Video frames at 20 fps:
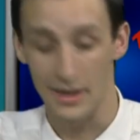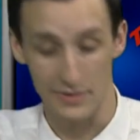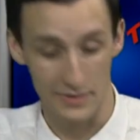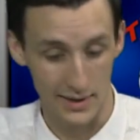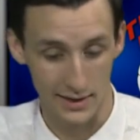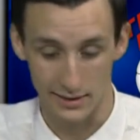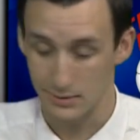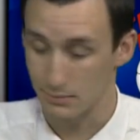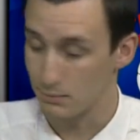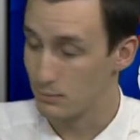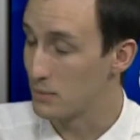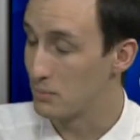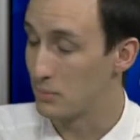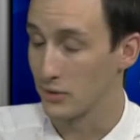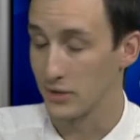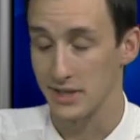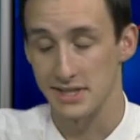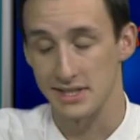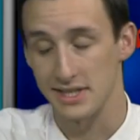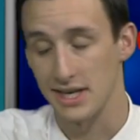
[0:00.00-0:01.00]
I think people
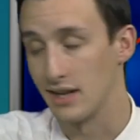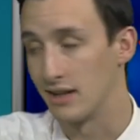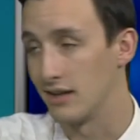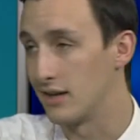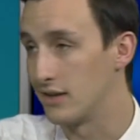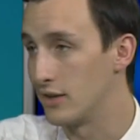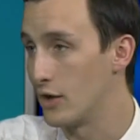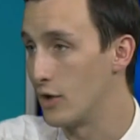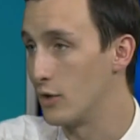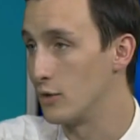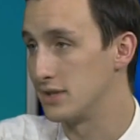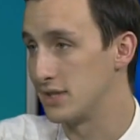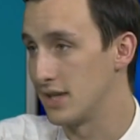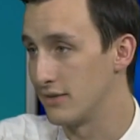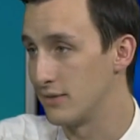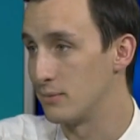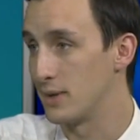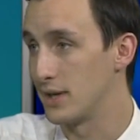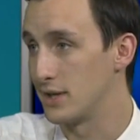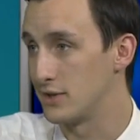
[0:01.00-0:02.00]
are going to settle on the. I think
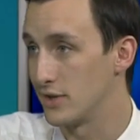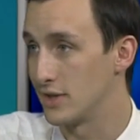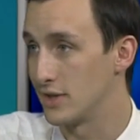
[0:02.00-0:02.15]
people are going to